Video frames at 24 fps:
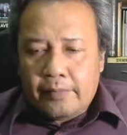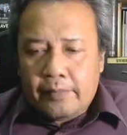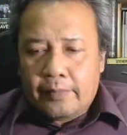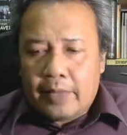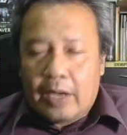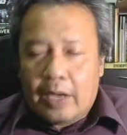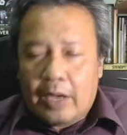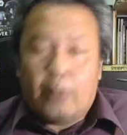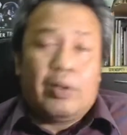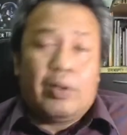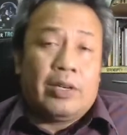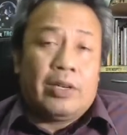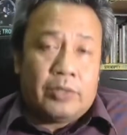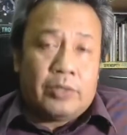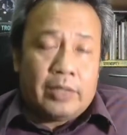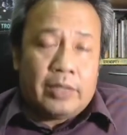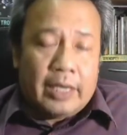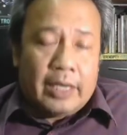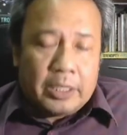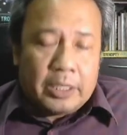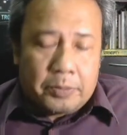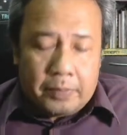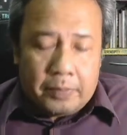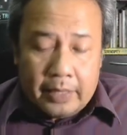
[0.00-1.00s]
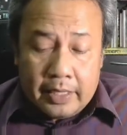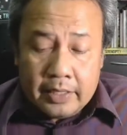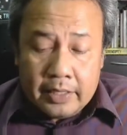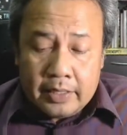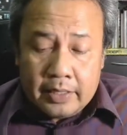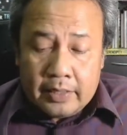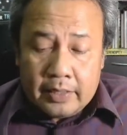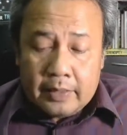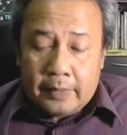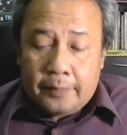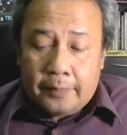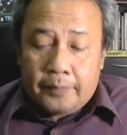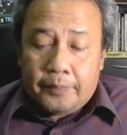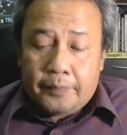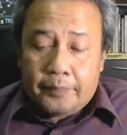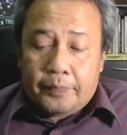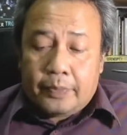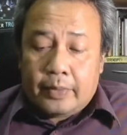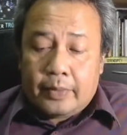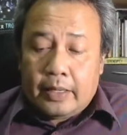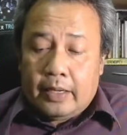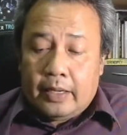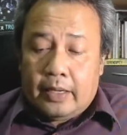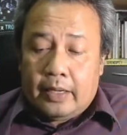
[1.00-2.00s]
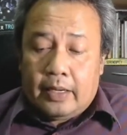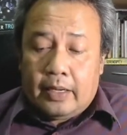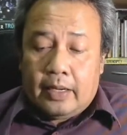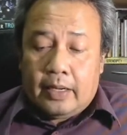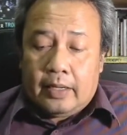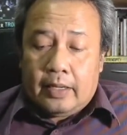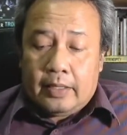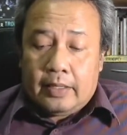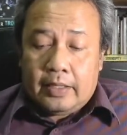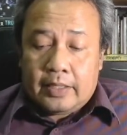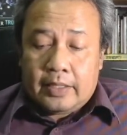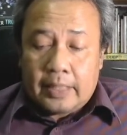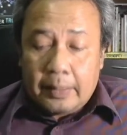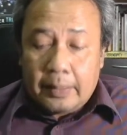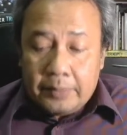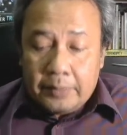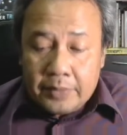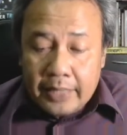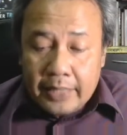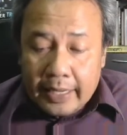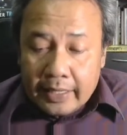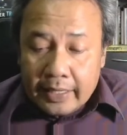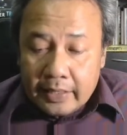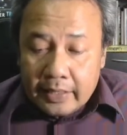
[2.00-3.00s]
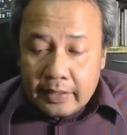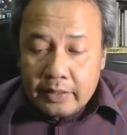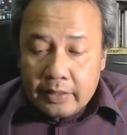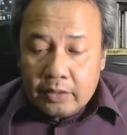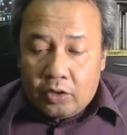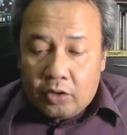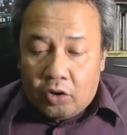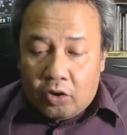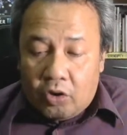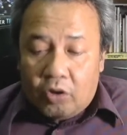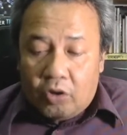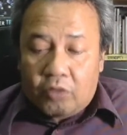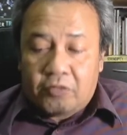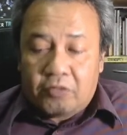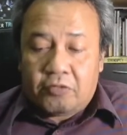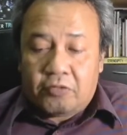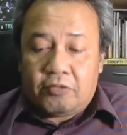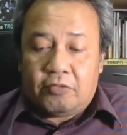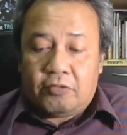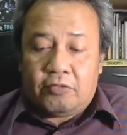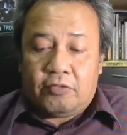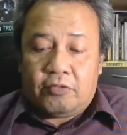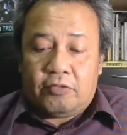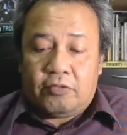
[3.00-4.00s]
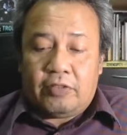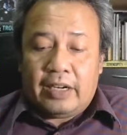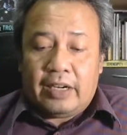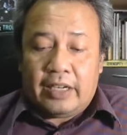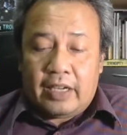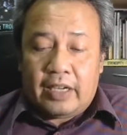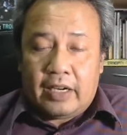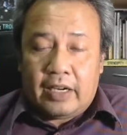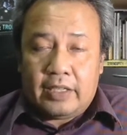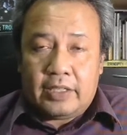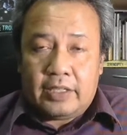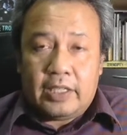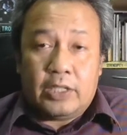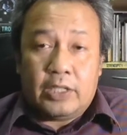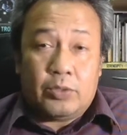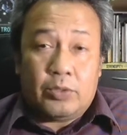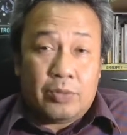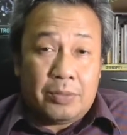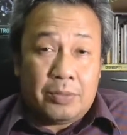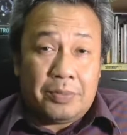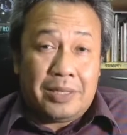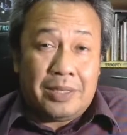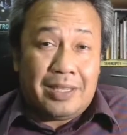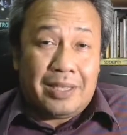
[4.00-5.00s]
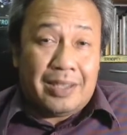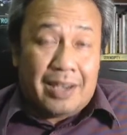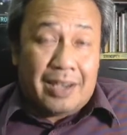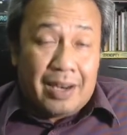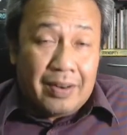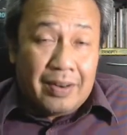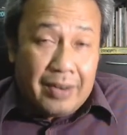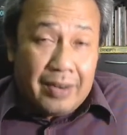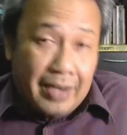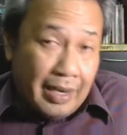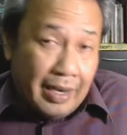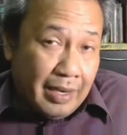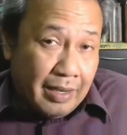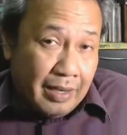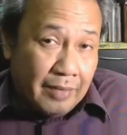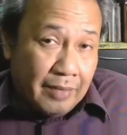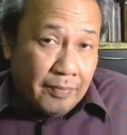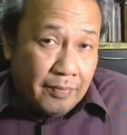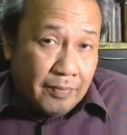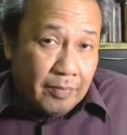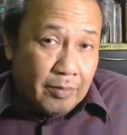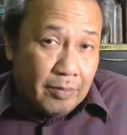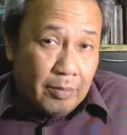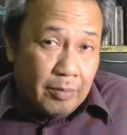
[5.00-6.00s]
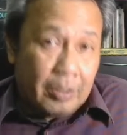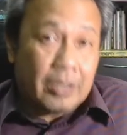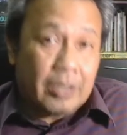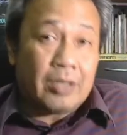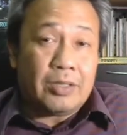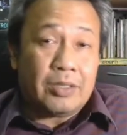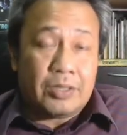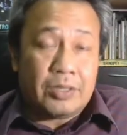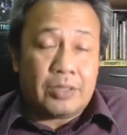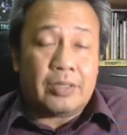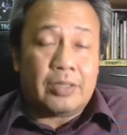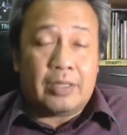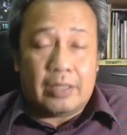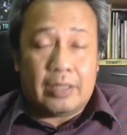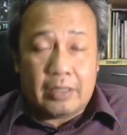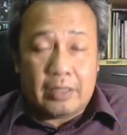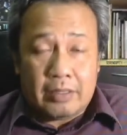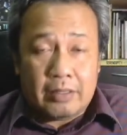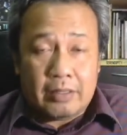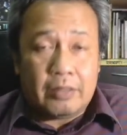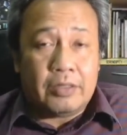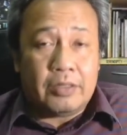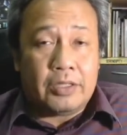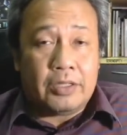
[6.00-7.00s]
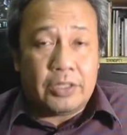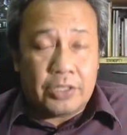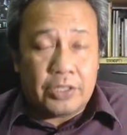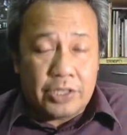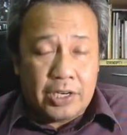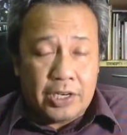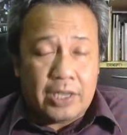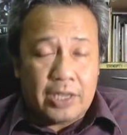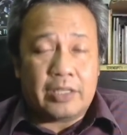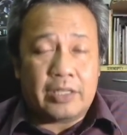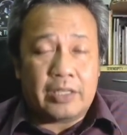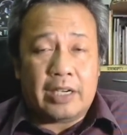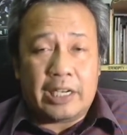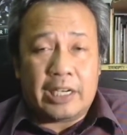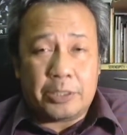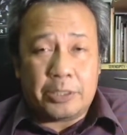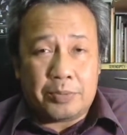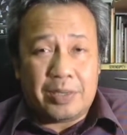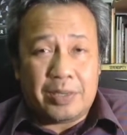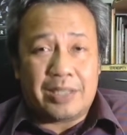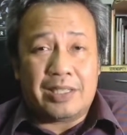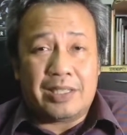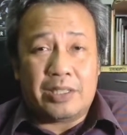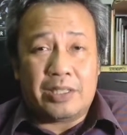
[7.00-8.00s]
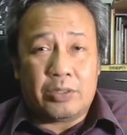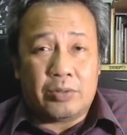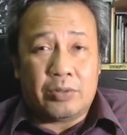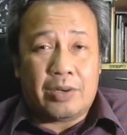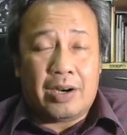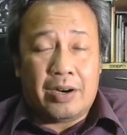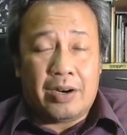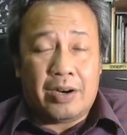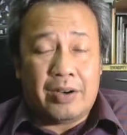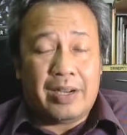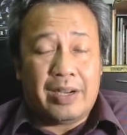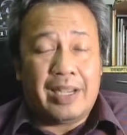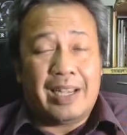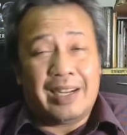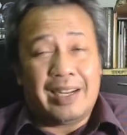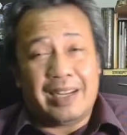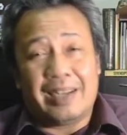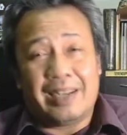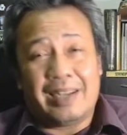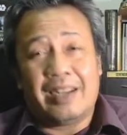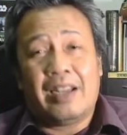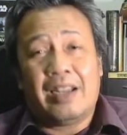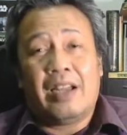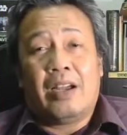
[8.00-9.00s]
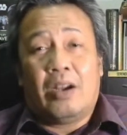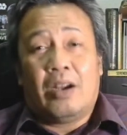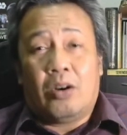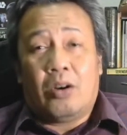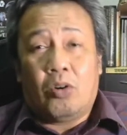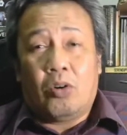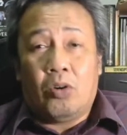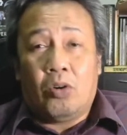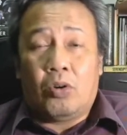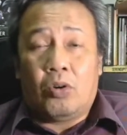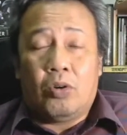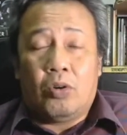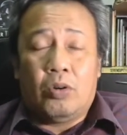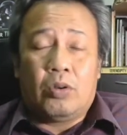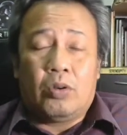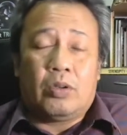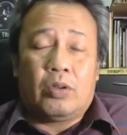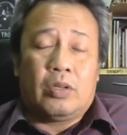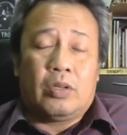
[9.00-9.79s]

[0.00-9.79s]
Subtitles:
And when you say expressed, the subject of analysis will be the RNA, because the genes are expressed into RNA, and then or